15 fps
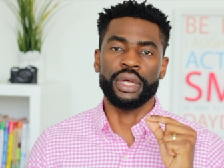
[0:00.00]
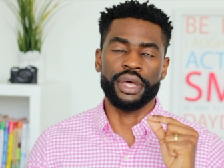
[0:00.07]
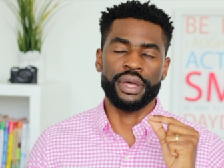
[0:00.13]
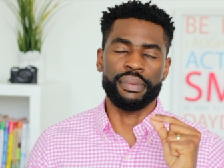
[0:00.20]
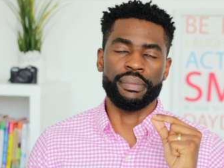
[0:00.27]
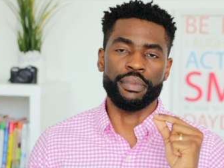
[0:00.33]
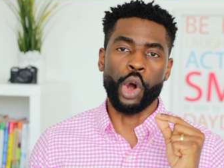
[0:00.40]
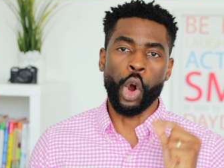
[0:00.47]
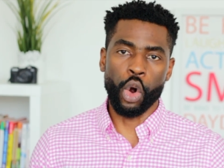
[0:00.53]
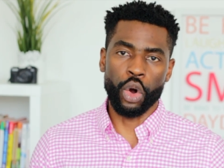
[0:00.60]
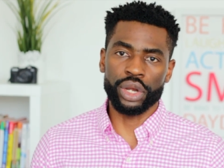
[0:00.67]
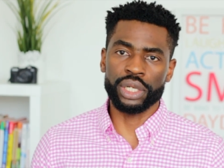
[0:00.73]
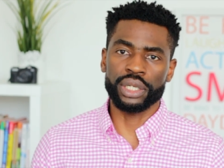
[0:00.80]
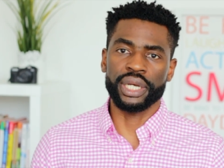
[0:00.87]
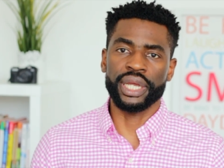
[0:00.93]
um,
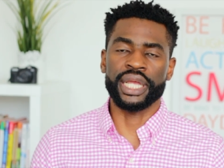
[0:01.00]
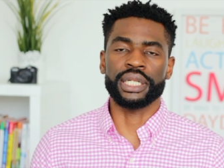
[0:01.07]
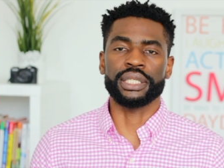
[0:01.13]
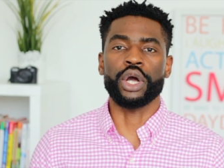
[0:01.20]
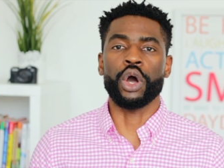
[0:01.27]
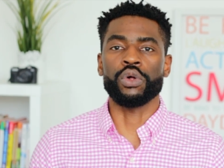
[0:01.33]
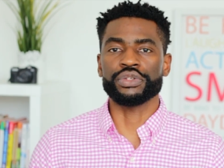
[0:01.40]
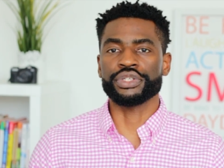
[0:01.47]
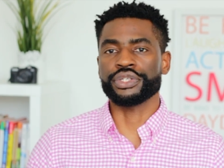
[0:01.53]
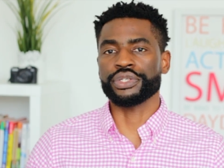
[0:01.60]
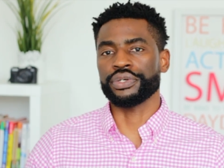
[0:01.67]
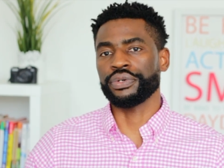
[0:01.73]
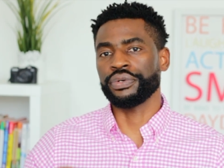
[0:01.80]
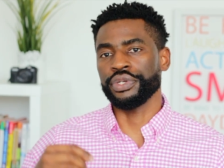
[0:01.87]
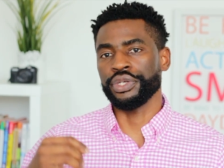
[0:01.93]
oil and
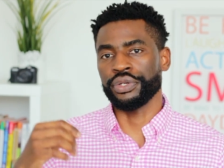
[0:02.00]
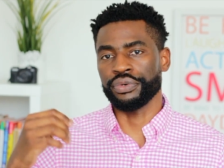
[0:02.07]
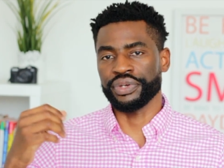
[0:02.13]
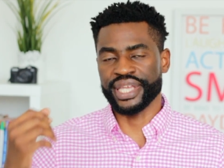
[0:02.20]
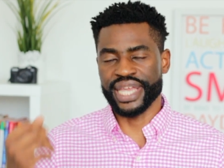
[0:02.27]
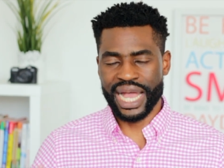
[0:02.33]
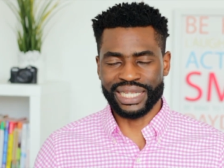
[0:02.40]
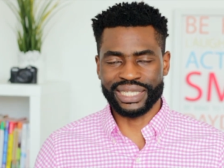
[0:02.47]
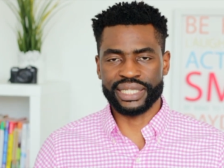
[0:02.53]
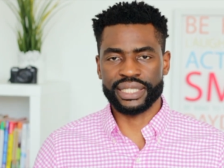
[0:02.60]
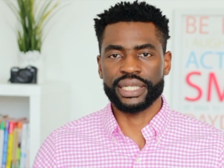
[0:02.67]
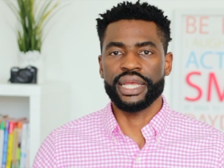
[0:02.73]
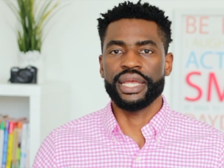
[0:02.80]
also, you know, gas.